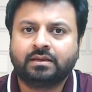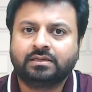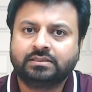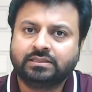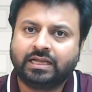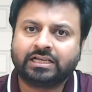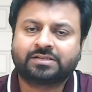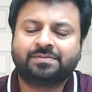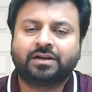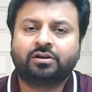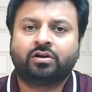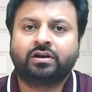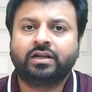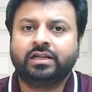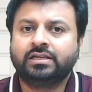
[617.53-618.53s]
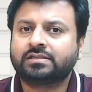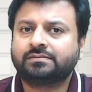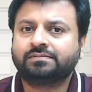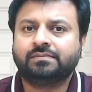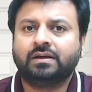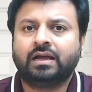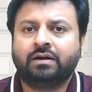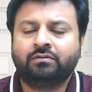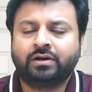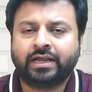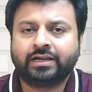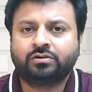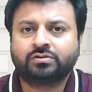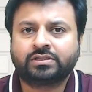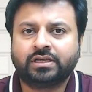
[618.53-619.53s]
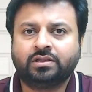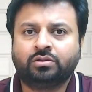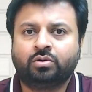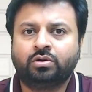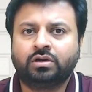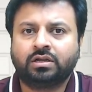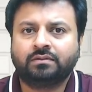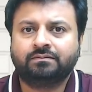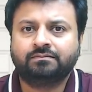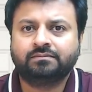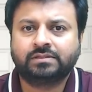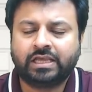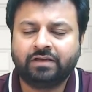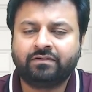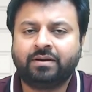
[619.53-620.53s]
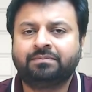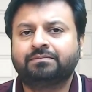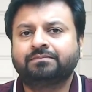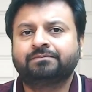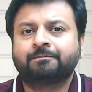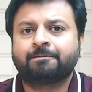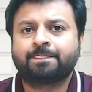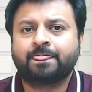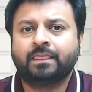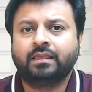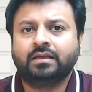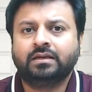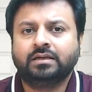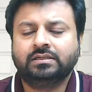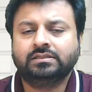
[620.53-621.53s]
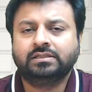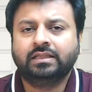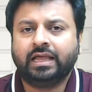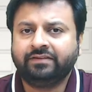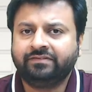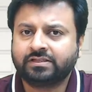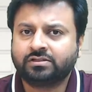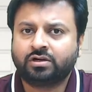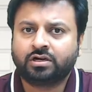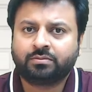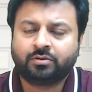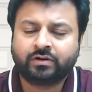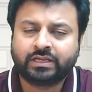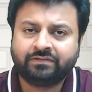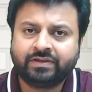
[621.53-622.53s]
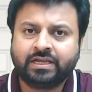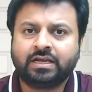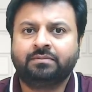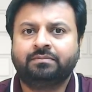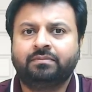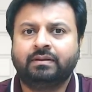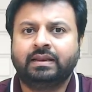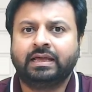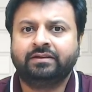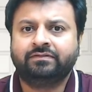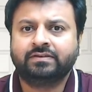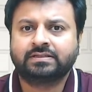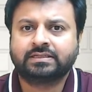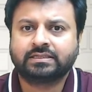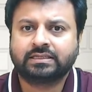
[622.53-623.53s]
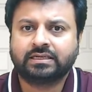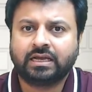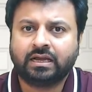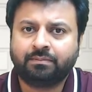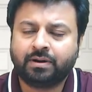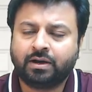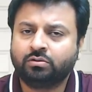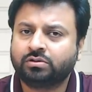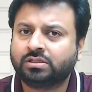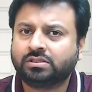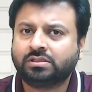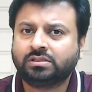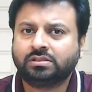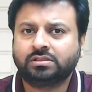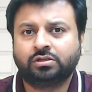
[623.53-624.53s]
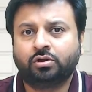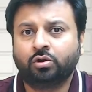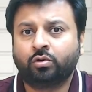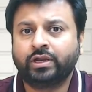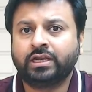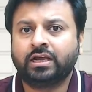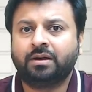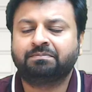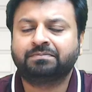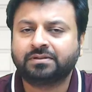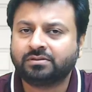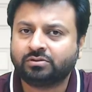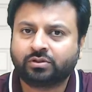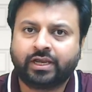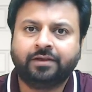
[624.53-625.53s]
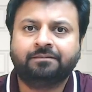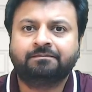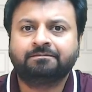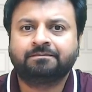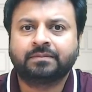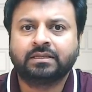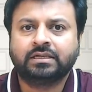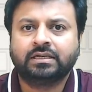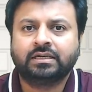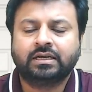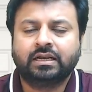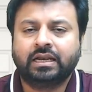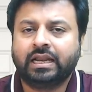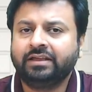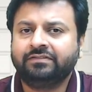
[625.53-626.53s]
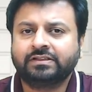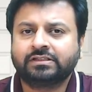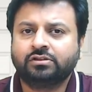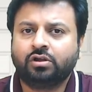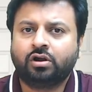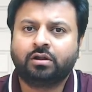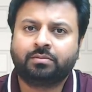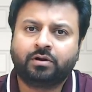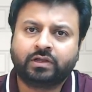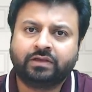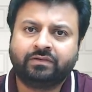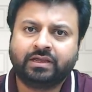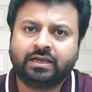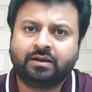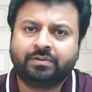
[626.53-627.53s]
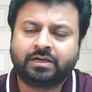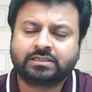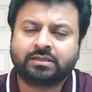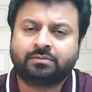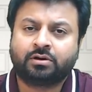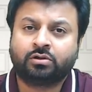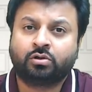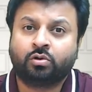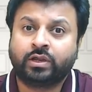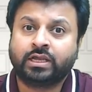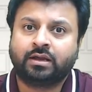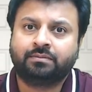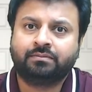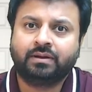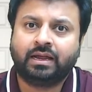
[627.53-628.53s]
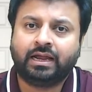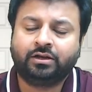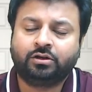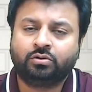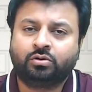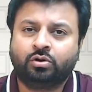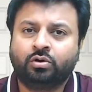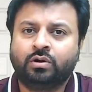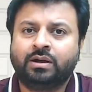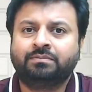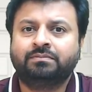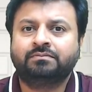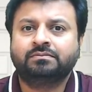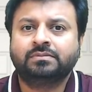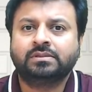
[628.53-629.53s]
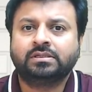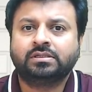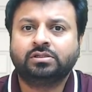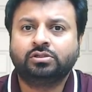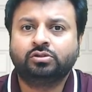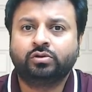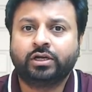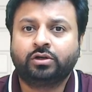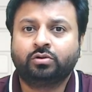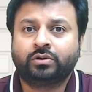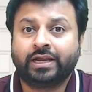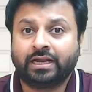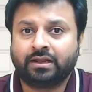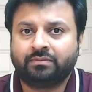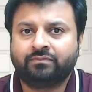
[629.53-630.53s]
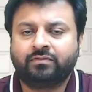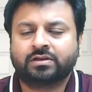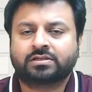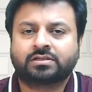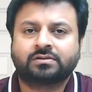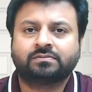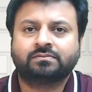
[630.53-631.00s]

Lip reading: Last but not least, I would like to say, don't give up. Life is not about giving up. Life is about growing up. Okay. Life is not about giving up. It is about growing up. And to grow up, you need to get up first.